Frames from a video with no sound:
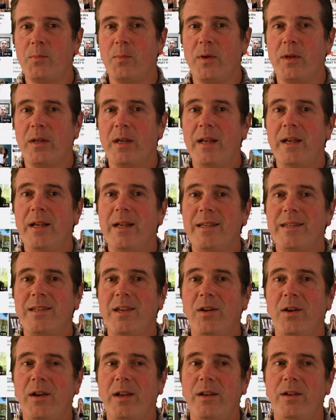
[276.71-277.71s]
But
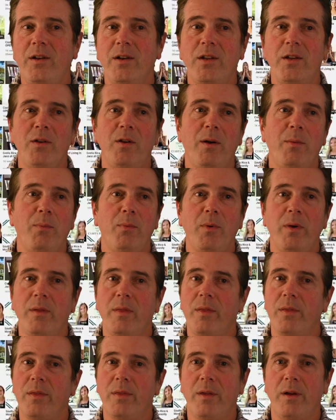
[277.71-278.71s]
Sarah can hook you up
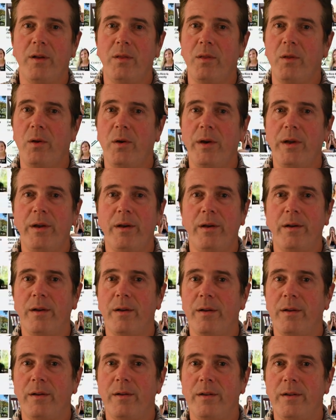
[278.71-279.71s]
with a lawyer,
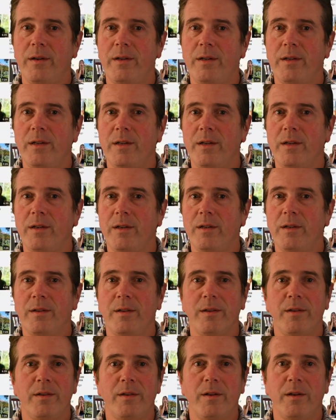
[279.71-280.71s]

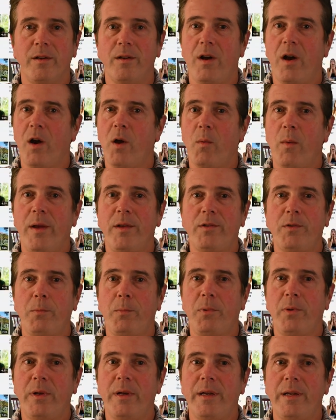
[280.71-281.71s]
a car rental
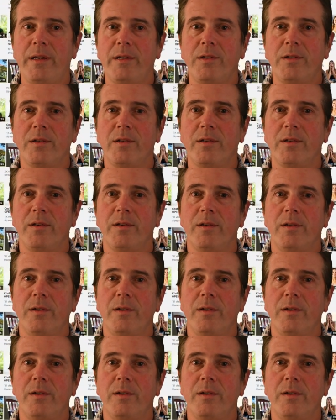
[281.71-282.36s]
place.